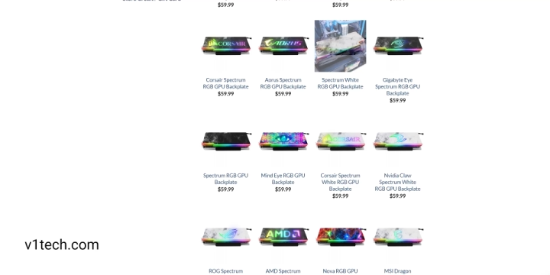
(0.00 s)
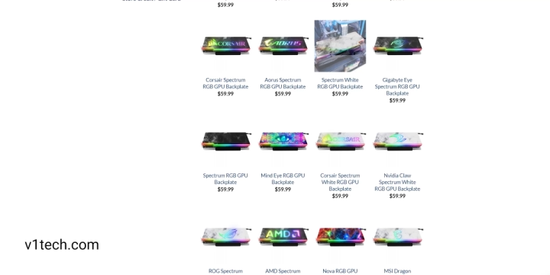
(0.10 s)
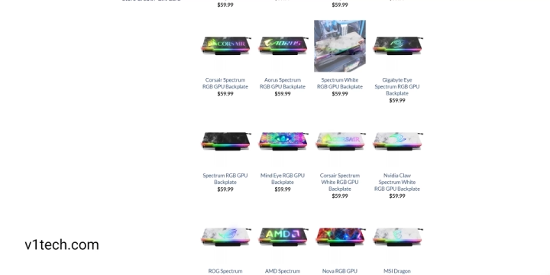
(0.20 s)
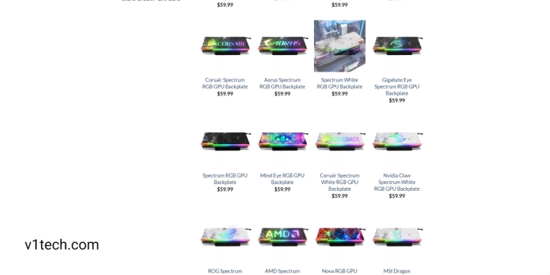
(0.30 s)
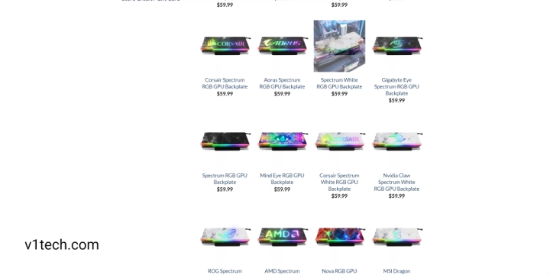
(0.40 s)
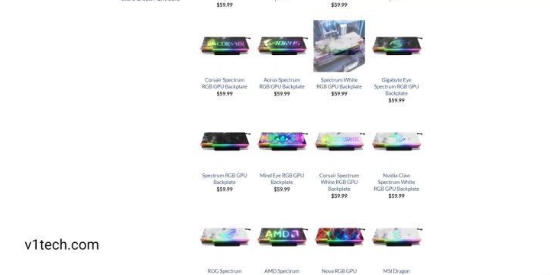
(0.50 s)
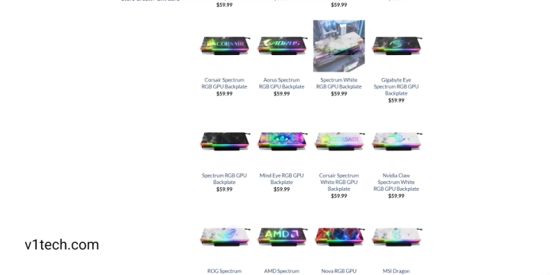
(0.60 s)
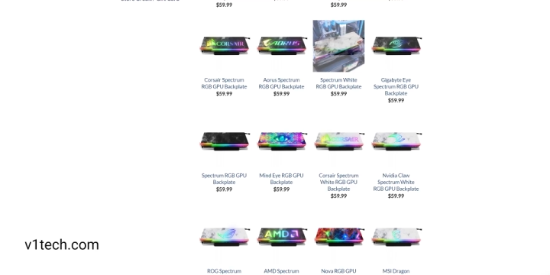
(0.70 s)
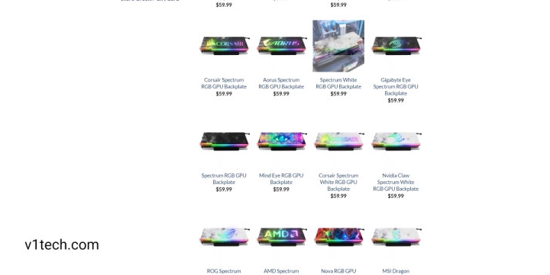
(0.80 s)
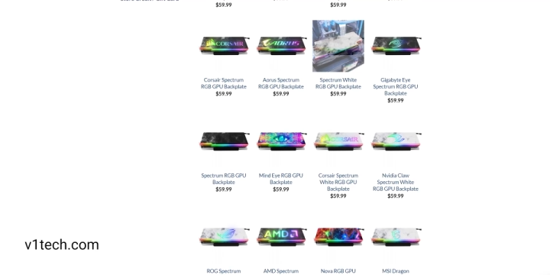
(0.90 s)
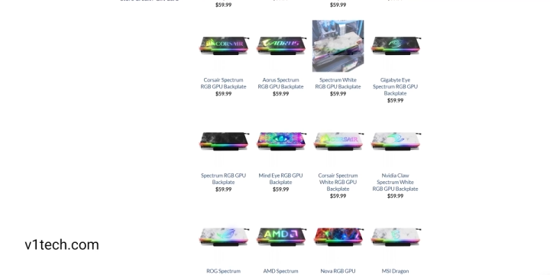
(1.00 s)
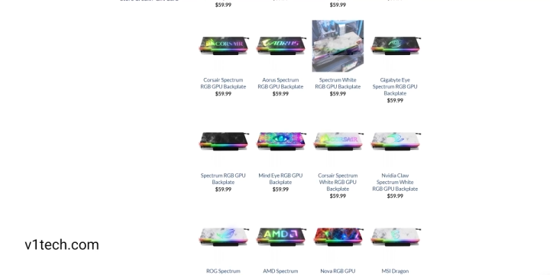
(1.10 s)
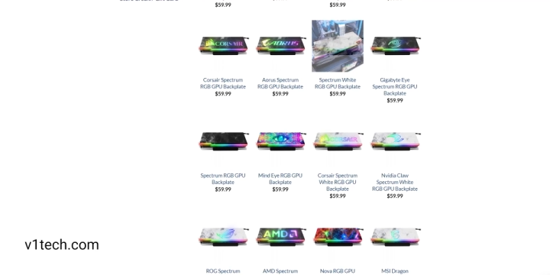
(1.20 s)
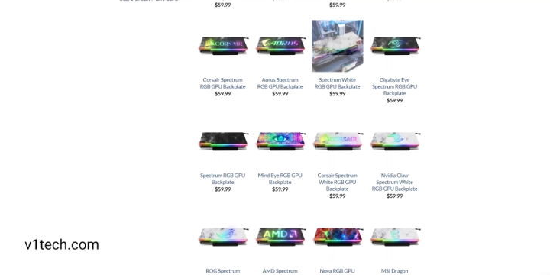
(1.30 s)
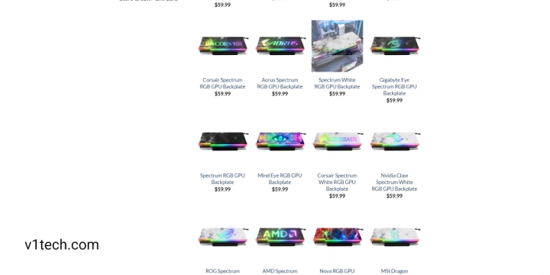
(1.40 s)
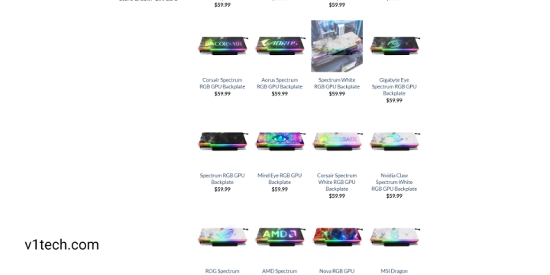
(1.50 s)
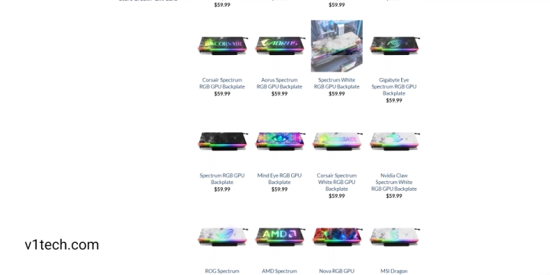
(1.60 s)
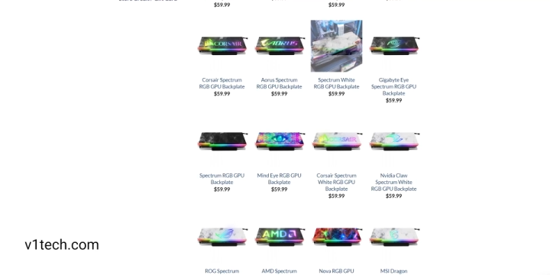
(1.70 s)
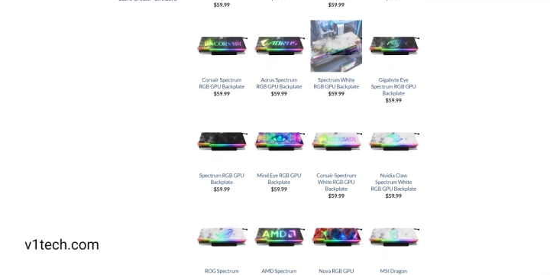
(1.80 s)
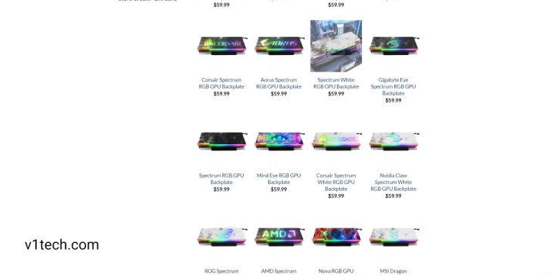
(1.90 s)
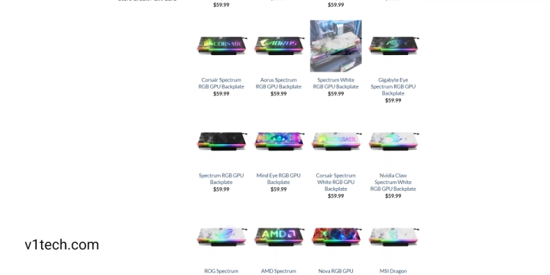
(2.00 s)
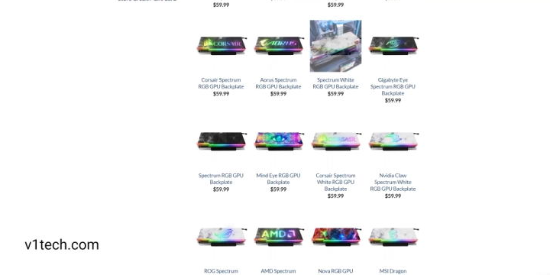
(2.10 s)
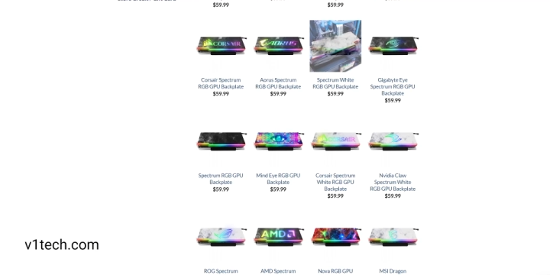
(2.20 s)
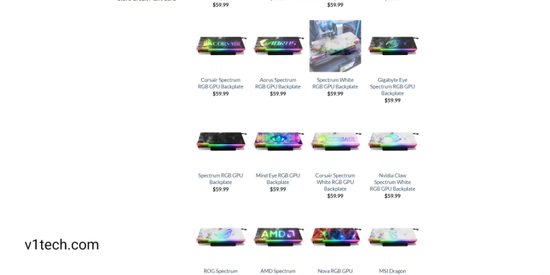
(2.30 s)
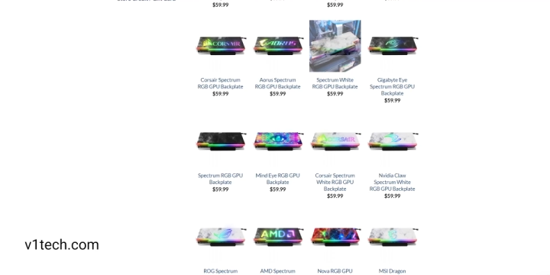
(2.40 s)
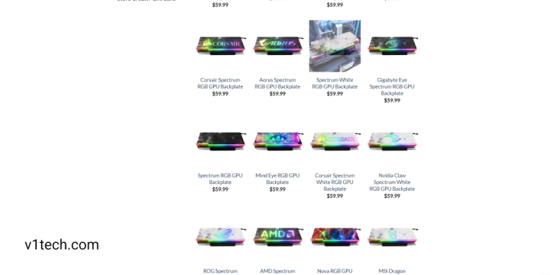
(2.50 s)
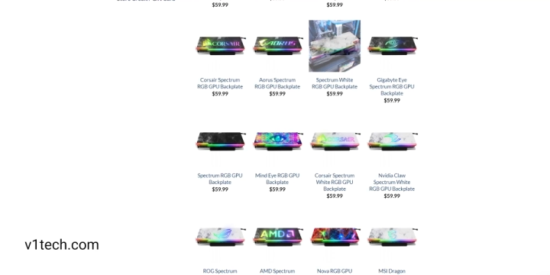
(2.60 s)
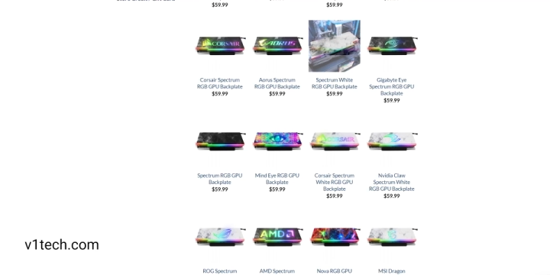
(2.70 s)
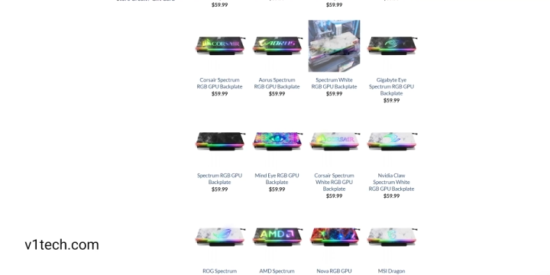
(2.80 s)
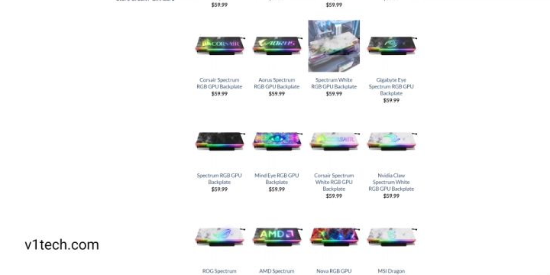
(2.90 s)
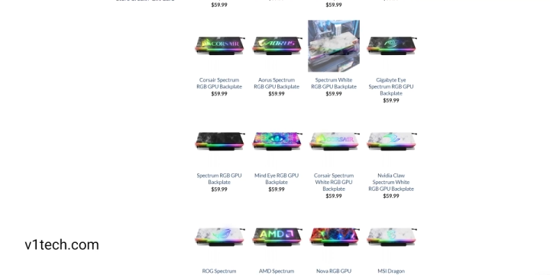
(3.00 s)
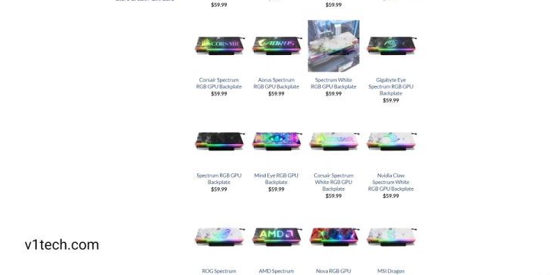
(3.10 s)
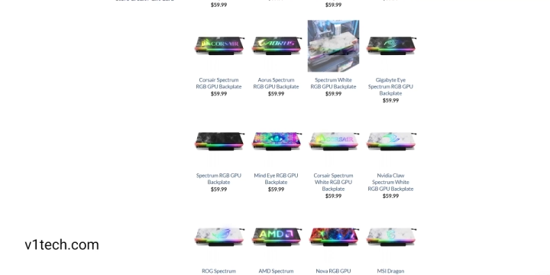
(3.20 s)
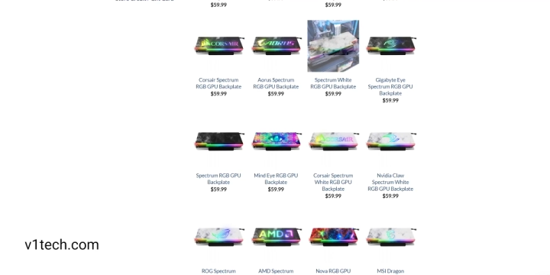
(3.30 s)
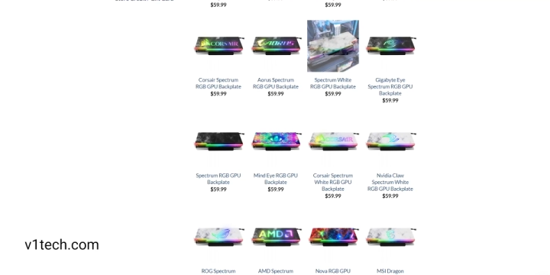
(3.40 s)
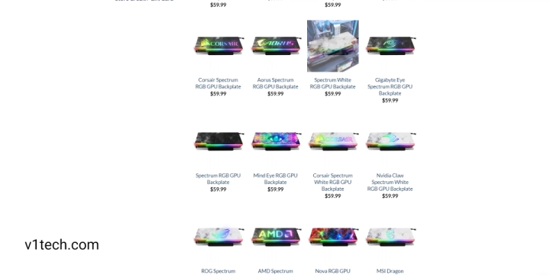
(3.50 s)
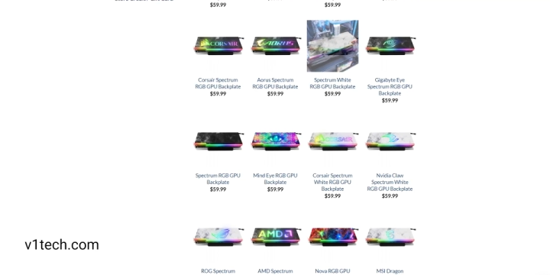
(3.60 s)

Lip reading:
Nobody's mouth can be seen.